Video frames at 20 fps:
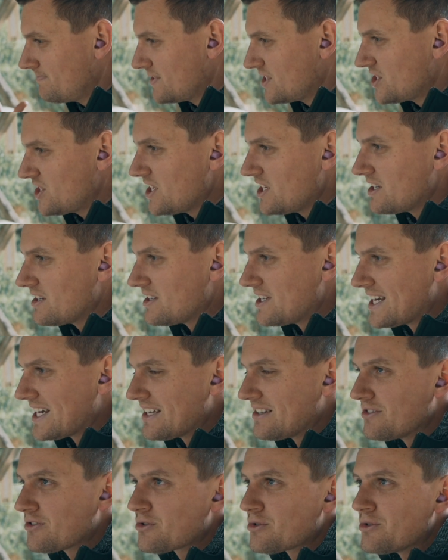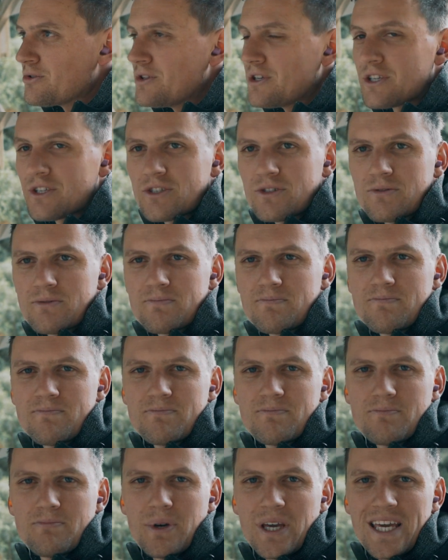Send it down through this
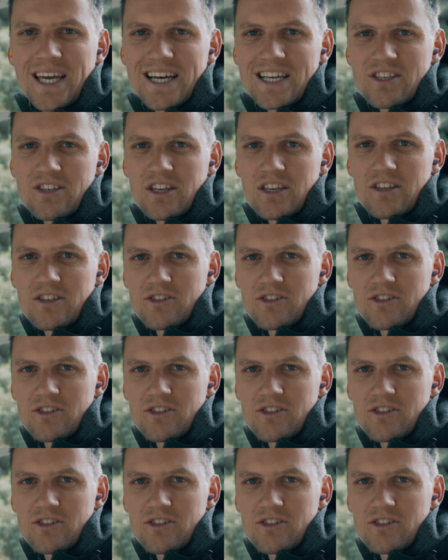PRC.